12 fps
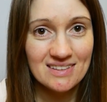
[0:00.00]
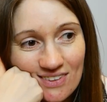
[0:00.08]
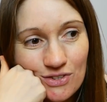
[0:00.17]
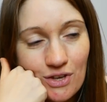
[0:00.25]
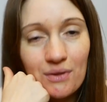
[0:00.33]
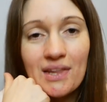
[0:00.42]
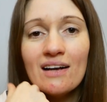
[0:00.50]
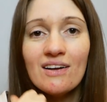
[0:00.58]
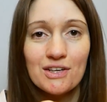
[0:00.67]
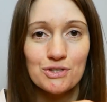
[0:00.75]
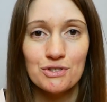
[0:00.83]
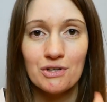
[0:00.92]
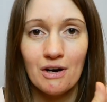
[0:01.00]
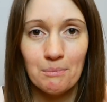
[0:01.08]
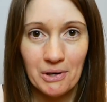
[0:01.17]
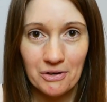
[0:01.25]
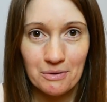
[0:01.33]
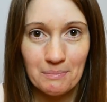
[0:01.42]
So they're like a ska
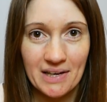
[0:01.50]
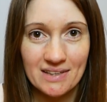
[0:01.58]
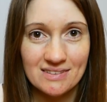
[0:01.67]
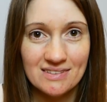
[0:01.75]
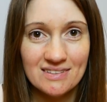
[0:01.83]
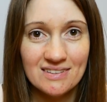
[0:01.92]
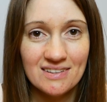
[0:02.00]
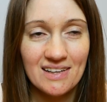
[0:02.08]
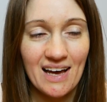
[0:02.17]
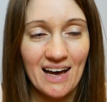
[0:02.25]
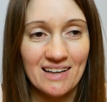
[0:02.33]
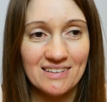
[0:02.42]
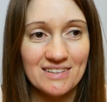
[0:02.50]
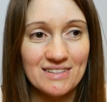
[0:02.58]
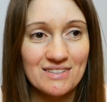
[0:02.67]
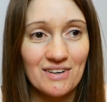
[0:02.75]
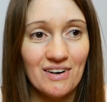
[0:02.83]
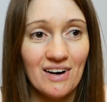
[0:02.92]
punk band, and
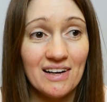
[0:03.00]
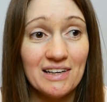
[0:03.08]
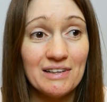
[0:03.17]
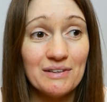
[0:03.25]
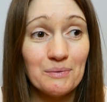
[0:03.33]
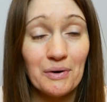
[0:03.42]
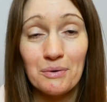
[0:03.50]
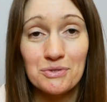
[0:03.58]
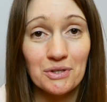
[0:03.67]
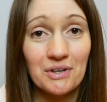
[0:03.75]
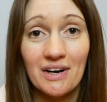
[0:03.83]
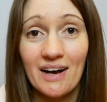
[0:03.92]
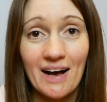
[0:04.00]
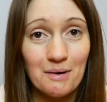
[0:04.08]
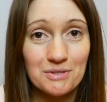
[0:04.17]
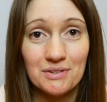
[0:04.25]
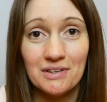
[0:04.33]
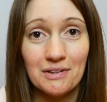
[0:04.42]
when I was younger,
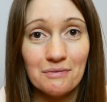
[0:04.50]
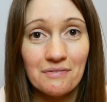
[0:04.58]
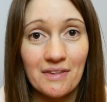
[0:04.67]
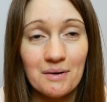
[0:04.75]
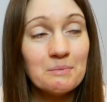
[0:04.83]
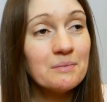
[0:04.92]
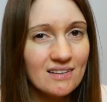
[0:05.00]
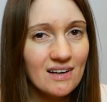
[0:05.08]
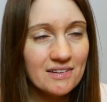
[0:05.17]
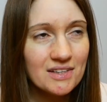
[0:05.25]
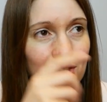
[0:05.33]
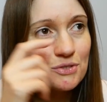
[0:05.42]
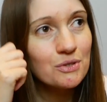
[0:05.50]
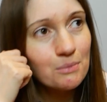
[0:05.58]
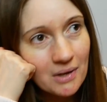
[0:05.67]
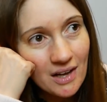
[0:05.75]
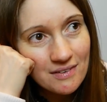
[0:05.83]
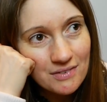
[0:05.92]
absolutely loved them. I think I saw them
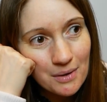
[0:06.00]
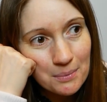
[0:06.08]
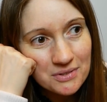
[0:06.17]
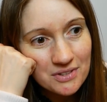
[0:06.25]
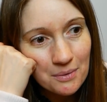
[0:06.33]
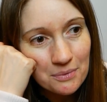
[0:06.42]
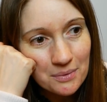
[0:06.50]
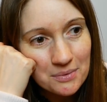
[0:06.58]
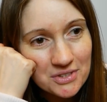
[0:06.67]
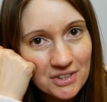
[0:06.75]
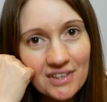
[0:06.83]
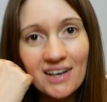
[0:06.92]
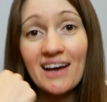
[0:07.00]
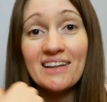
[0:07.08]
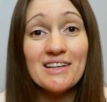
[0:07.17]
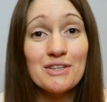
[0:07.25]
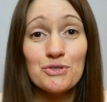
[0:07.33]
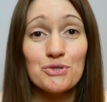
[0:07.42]
live a couple of times when I was younger, and
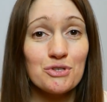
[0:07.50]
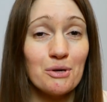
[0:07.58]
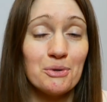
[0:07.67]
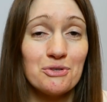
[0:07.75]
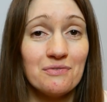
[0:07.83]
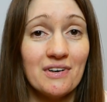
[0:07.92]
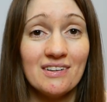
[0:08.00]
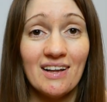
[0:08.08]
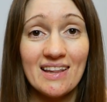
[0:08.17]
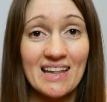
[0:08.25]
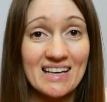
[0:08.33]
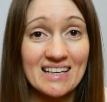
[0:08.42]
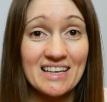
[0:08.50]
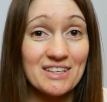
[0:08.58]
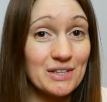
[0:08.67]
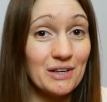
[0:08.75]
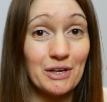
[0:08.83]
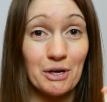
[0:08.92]
there's just so much fun. Like, their gigs
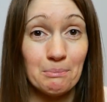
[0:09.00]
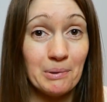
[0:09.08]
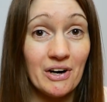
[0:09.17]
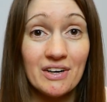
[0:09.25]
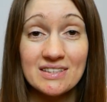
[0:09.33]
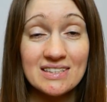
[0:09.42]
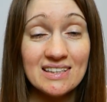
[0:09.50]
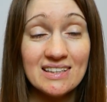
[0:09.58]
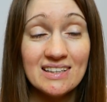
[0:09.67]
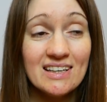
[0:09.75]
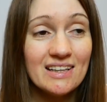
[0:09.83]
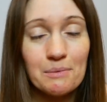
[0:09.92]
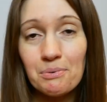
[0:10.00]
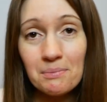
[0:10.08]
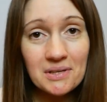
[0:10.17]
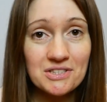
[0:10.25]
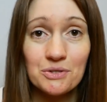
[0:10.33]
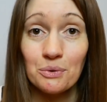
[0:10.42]
are like a party. They're
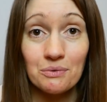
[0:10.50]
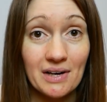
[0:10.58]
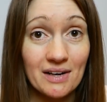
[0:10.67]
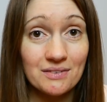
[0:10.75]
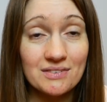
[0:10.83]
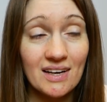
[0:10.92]
probably still around.